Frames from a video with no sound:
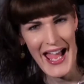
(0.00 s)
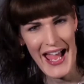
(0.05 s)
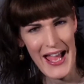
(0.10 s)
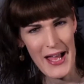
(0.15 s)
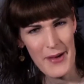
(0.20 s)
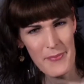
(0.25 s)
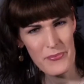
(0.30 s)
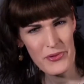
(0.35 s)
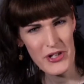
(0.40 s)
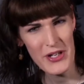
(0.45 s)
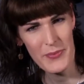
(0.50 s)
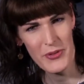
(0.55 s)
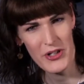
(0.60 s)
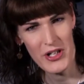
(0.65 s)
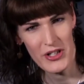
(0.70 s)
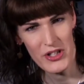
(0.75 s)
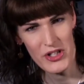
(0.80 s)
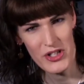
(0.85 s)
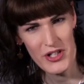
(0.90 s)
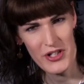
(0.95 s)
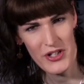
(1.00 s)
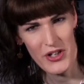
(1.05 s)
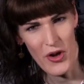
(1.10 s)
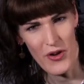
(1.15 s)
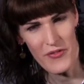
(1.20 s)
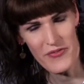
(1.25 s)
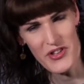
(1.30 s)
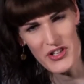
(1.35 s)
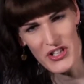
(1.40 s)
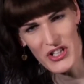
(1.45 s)
and pre-production
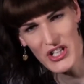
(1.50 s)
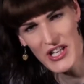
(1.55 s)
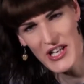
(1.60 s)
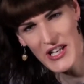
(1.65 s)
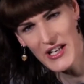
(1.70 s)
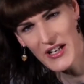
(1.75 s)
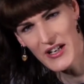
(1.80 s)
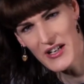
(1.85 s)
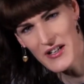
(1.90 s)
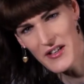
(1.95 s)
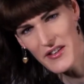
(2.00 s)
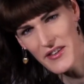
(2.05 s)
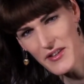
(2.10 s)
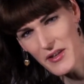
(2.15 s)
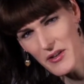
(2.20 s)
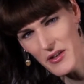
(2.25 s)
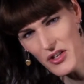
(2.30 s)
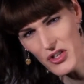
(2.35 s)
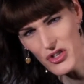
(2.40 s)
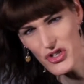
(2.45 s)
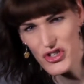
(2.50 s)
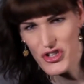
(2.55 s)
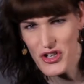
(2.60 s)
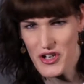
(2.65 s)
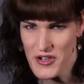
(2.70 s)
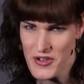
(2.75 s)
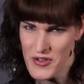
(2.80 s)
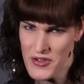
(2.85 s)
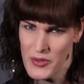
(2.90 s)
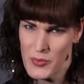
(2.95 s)
of the King Arthur
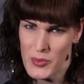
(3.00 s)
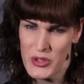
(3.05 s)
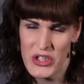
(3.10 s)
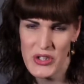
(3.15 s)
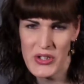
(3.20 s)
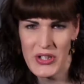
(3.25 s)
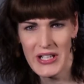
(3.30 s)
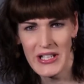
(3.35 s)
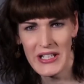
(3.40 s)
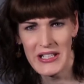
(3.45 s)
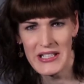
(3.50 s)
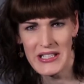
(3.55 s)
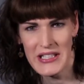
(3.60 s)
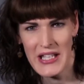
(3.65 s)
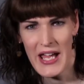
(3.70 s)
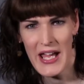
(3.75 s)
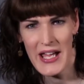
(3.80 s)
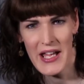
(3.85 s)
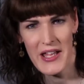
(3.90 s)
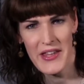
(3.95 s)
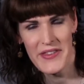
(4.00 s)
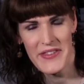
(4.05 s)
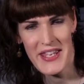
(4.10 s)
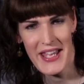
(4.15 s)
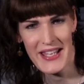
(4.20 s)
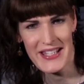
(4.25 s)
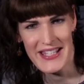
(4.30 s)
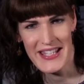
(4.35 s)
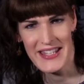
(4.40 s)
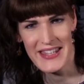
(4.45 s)
show that we're doing at
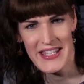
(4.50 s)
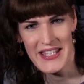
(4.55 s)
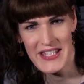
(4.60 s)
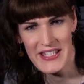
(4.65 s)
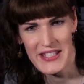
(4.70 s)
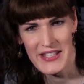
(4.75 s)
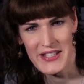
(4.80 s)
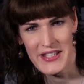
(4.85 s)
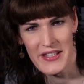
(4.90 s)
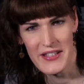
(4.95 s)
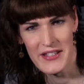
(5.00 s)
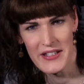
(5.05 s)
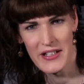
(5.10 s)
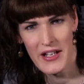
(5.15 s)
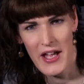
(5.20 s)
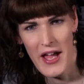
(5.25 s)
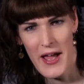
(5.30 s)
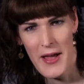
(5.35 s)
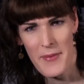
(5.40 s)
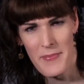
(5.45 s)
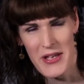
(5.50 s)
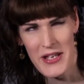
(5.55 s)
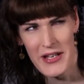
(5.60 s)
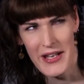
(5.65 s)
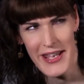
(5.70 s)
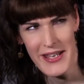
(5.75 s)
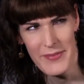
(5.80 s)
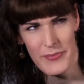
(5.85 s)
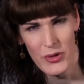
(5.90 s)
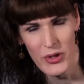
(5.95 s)
the Attic Theatre
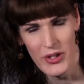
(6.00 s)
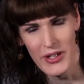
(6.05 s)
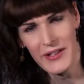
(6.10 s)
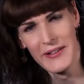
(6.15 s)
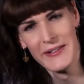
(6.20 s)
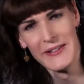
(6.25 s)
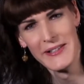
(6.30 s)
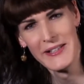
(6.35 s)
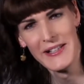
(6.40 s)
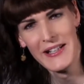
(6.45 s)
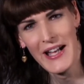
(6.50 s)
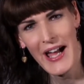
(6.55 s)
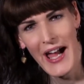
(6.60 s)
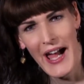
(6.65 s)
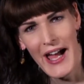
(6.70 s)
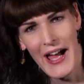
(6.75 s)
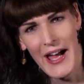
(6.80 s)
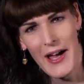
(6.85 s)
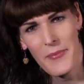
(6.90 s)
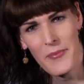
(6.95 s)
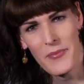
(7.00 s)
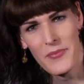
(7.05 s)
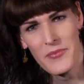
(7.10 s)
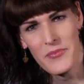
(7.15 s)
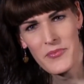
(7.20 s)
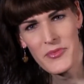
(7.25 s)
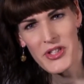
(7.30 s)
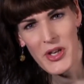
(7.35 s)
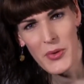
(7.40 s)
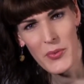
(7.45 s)
in April.
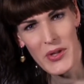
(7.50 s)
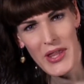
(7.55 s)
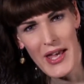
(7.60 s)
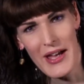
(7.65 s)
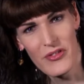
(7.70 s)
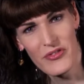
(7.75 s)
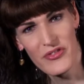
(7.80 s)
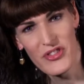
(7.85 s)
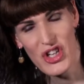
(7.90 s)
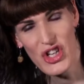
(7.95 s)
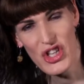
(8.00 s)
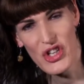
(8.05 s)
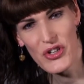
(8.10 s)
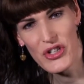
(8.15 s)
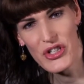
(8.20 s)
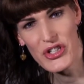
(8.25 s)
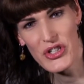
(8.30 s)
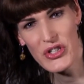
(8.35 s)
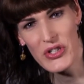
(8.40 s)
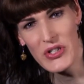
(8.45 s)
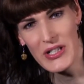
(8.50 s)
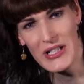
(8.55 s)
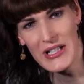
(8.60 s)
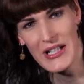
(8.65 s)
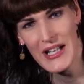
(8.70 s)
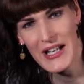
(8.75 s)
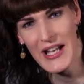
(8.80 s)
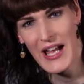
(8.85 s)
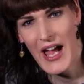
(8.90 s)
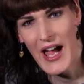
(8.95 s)
So without further ado,
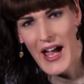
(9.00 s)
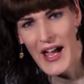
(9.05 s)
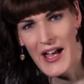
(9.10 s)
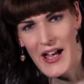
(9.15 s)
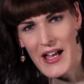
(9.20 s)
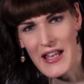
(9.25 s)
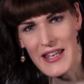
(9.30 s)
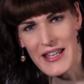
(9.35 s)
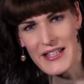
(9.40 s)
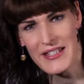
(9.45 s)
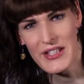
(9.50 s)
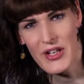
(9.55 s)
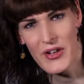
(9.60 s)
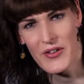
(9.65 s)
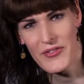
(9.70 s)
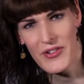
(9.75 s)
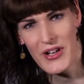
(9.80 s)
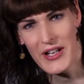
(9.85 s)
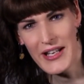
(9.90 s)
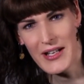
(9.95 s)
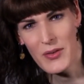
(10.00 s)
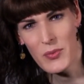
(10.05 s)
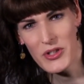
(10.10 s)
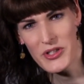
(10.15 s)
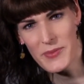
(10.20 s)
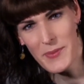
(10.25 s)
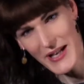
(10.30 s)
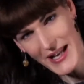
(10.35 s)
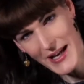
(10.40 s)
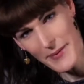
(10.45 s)
let's go and find out what's been